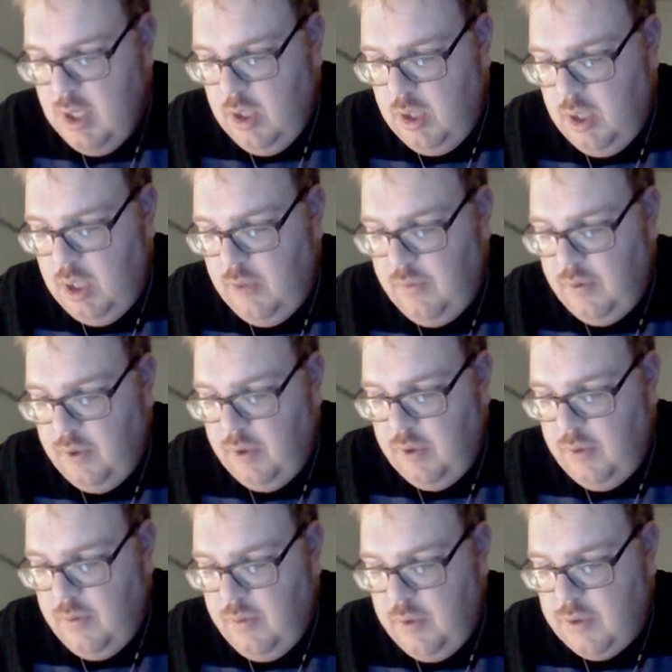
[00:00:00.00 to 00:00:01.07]
Looking
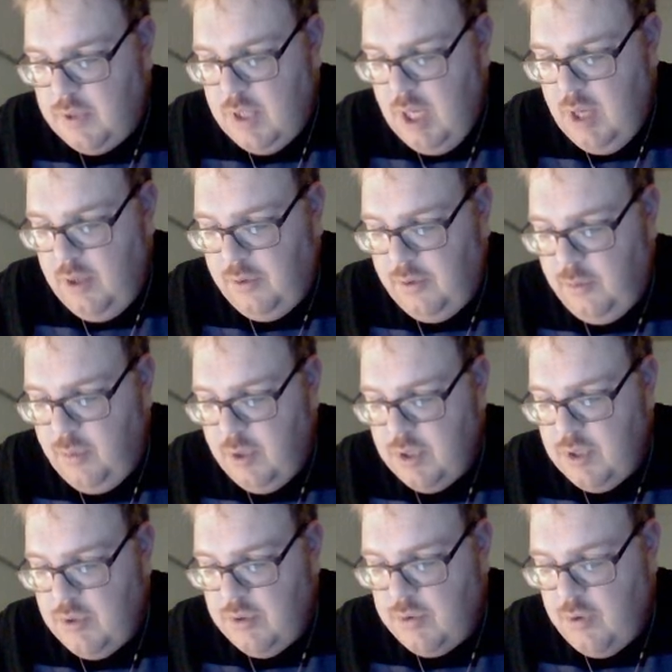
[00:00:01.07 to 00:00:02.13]
for the sails. Wind is
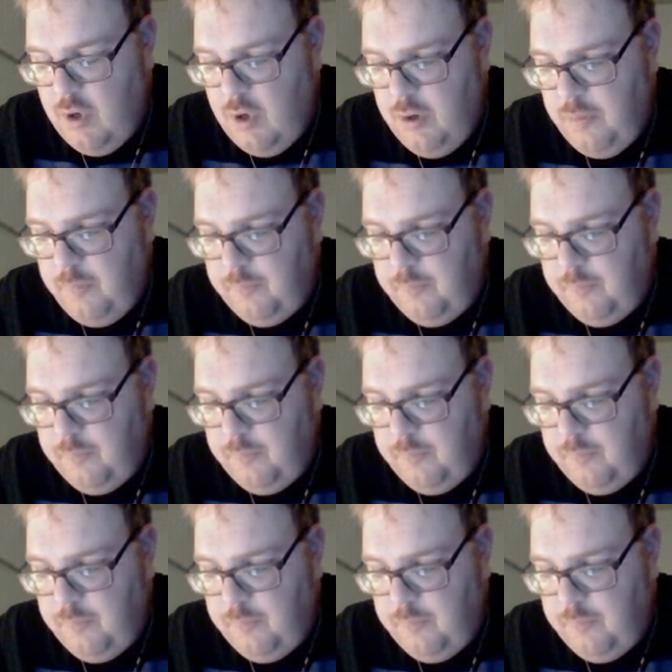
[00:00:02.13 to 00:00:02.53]
too strong.